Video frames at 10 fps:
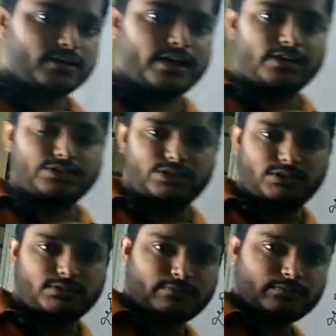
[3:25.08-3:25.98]
direction.
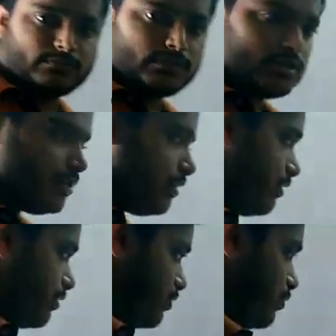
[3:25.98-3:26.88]

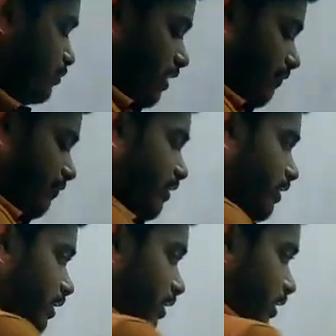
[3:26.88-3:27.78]
So then we